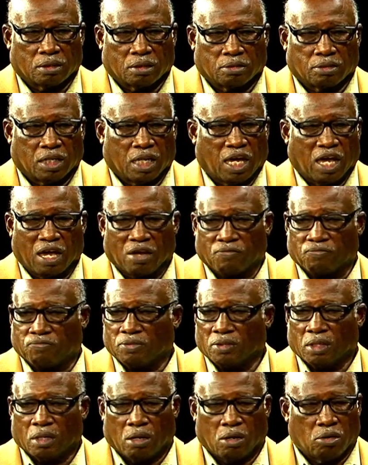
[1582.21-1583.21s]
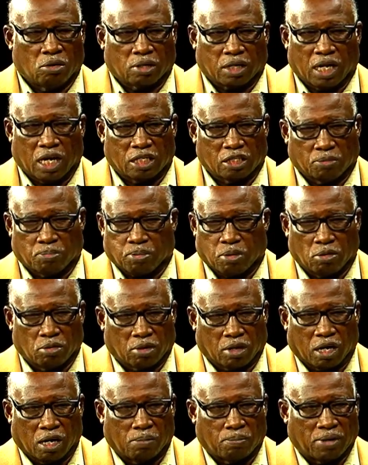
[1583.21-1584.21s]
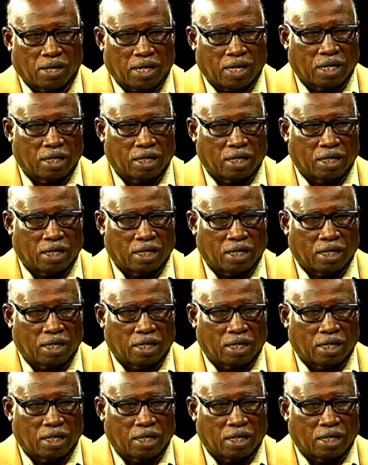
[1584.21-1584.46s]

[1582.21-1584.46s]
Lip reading: they have all kinds of programs by